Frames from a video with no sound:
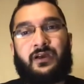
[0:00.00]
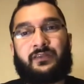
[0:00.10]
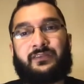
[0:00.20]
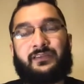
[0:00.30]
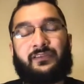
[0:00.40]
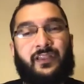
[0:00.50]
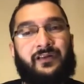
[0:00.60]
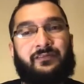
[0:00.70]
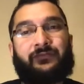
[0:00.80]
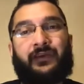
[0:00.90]
the
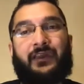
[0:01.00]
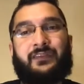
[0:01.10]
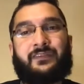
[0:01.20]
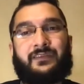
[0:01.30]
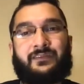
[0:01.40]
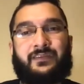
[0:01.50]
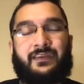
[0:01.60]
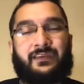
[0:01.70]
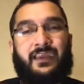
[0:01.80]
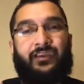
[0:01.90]
love and the
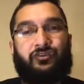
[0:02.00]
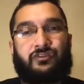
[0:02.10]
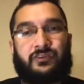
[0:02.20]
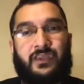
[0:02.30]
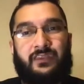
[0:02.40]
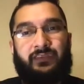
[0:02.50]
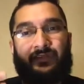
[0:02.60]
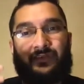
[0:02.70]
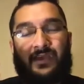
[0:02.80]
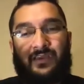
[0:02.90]
dedication and the